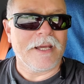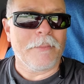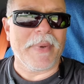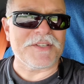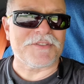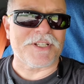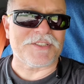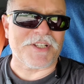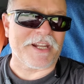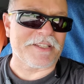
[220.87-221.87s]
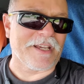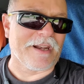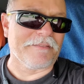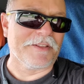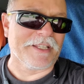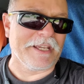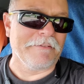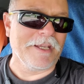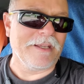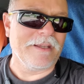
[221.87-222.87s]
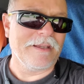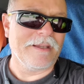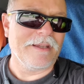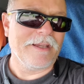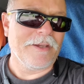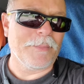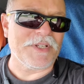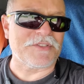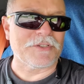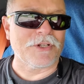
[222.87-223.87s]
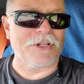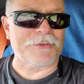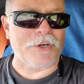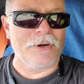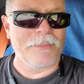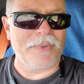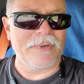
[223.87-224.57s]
Mr. Secretary of the Navy? Mr. Donald Trump?